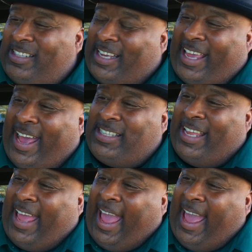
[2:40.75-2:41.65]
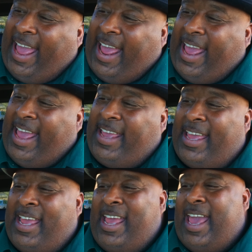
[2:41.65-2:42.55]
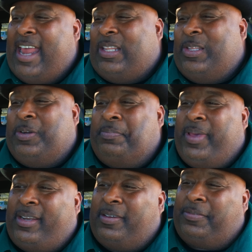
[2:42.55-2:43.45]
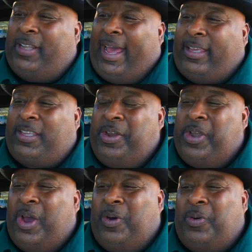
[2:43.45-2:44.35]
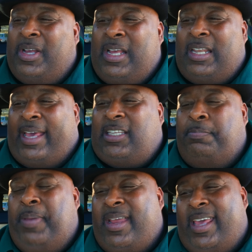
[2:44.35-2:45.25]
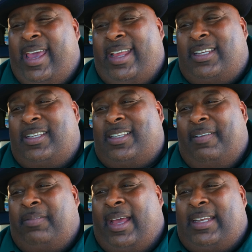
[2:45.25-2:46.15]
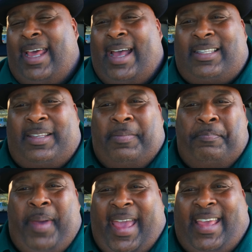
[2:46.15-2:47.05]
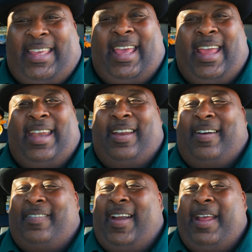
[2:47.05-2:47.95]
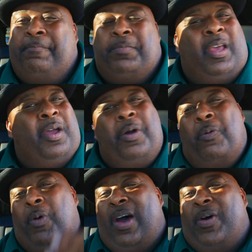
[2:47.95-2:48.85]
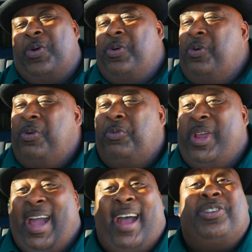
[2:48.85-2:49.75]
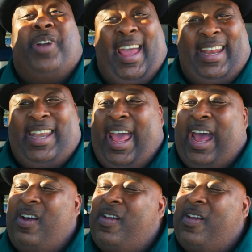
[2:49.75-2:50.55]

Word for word: Look, like it has like egg and a little bit of like, you know, like spinach or something like that, some bacon, all right? Well, we gotta try it now.